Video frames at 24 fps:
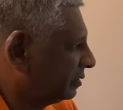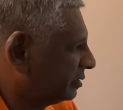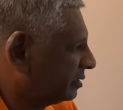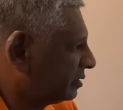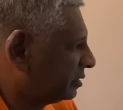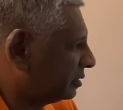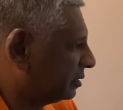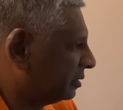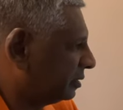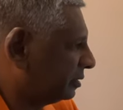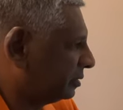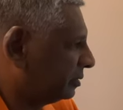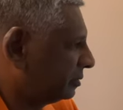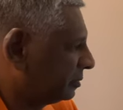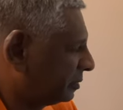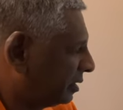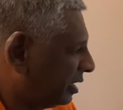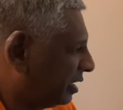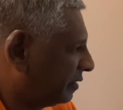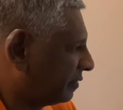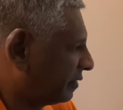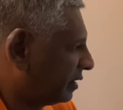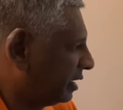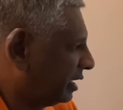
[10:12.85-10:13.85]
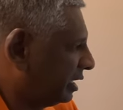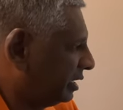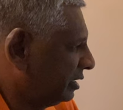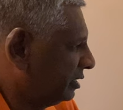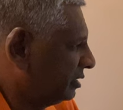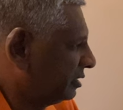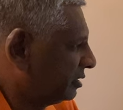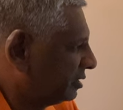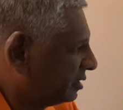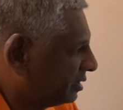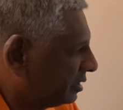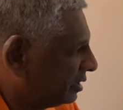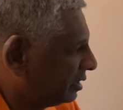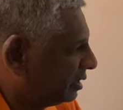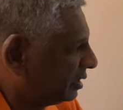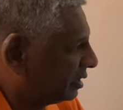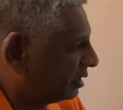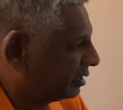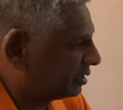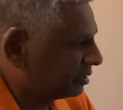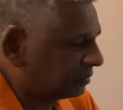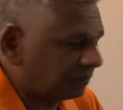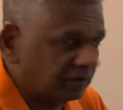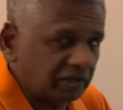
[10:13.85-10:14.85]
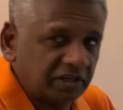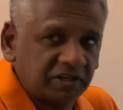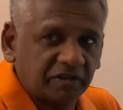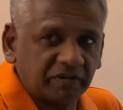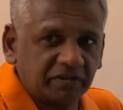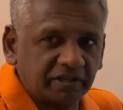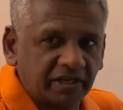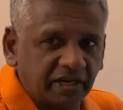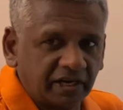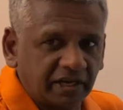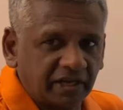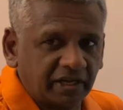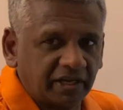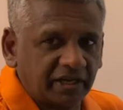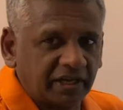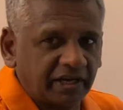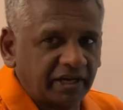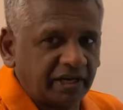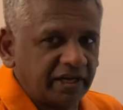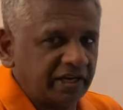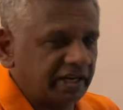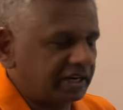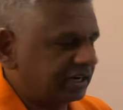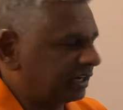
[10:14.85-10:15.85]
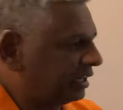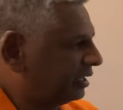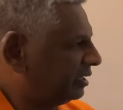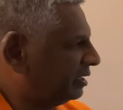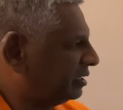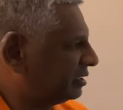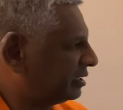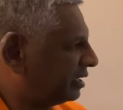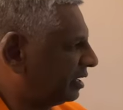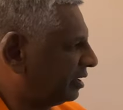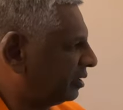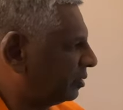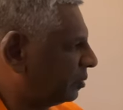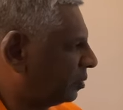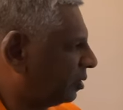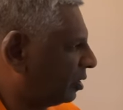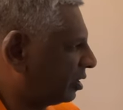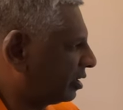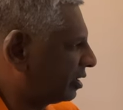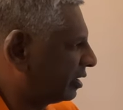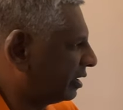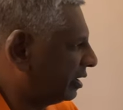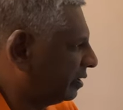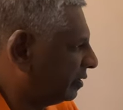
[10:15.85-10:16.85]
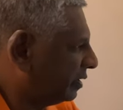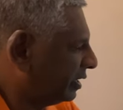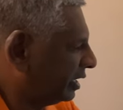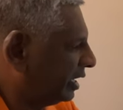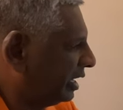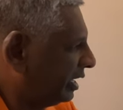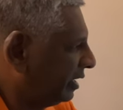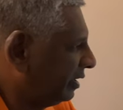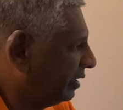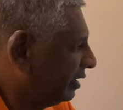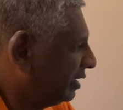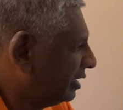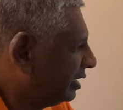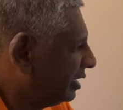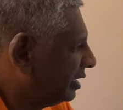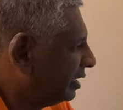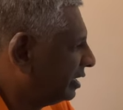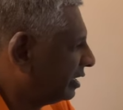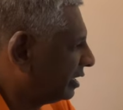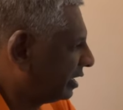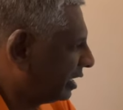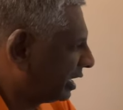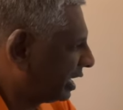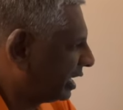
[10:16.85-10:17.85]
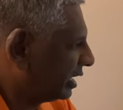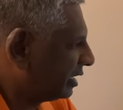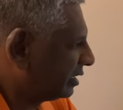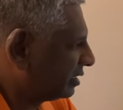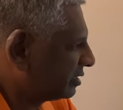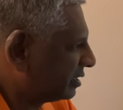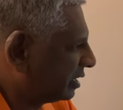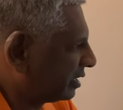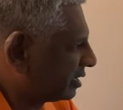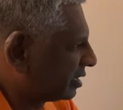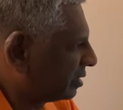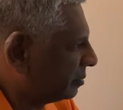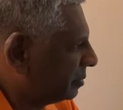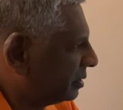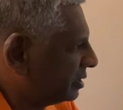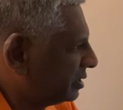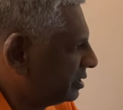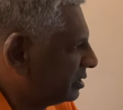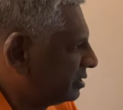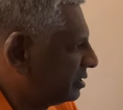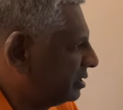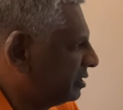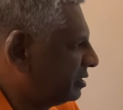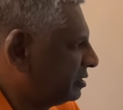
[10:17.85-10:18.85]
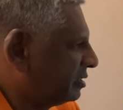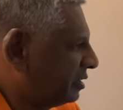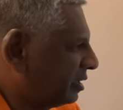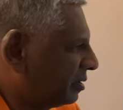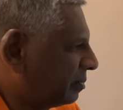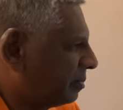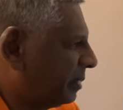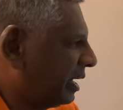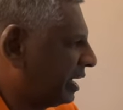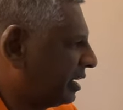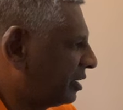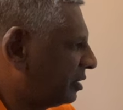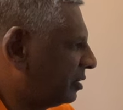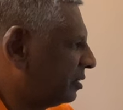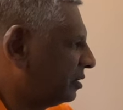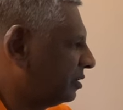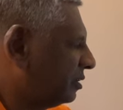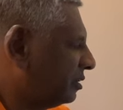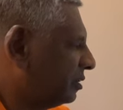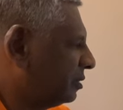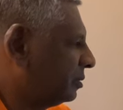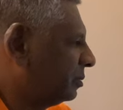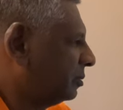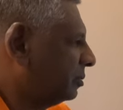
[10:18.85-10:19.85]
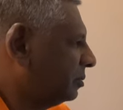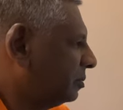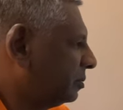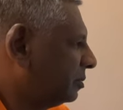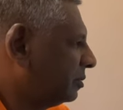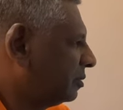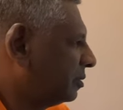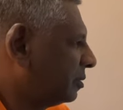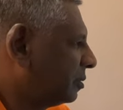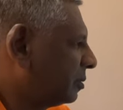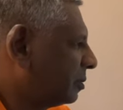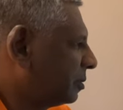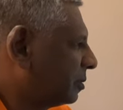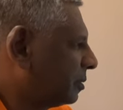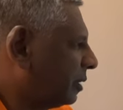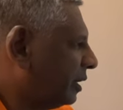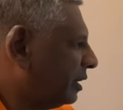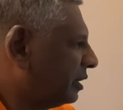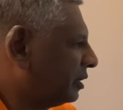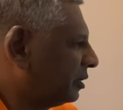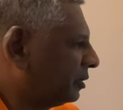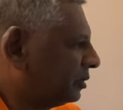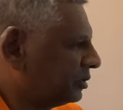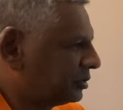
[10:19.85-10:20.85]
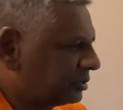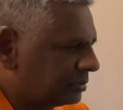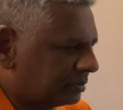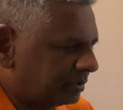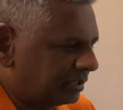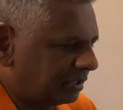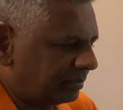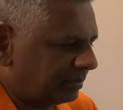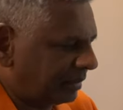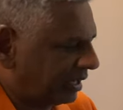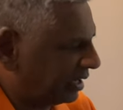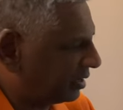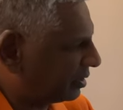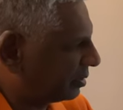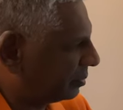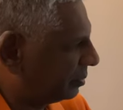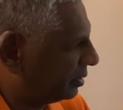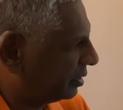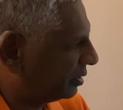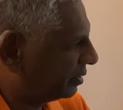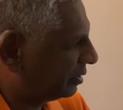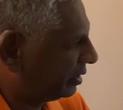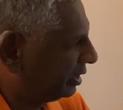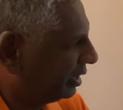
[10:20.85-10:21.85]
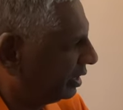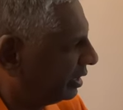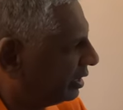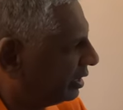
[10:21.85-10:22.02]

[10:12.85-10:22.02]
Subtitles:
So after lunch, so while she was getting her hair done, I decided to walk around again, again in the Central Business District, back to quite close to that microbrewery.